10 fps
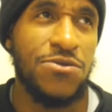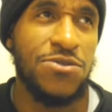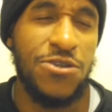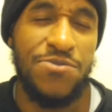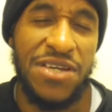
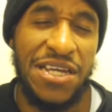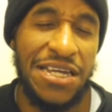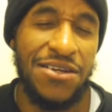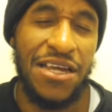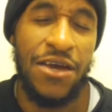to
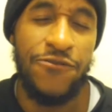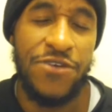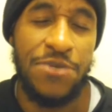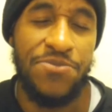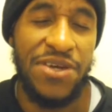being
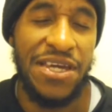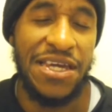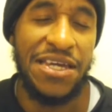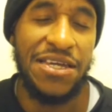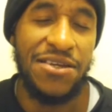
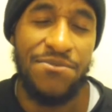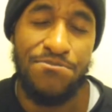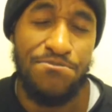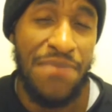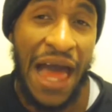MVP.
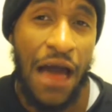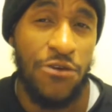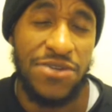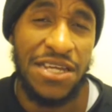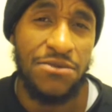Now, I
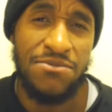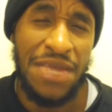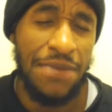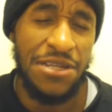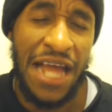don't think,
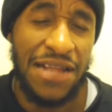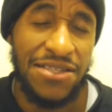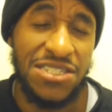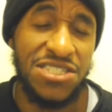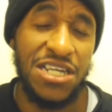maybe not
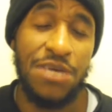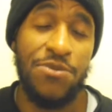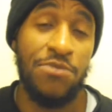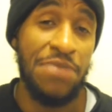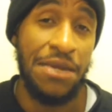this year,
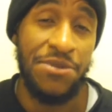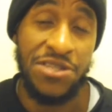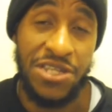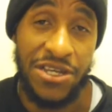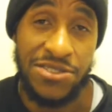but maybe in the
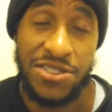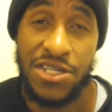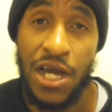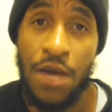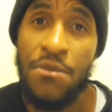years to
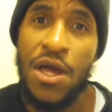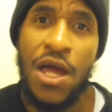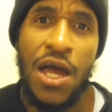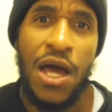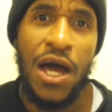come.
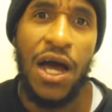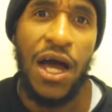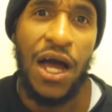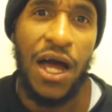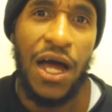
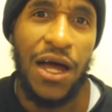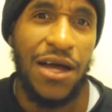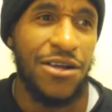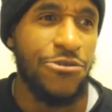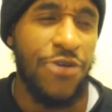
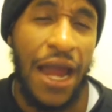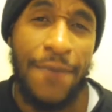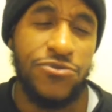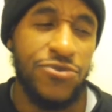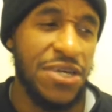
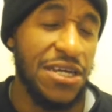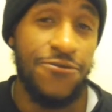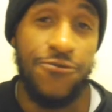Crabtree,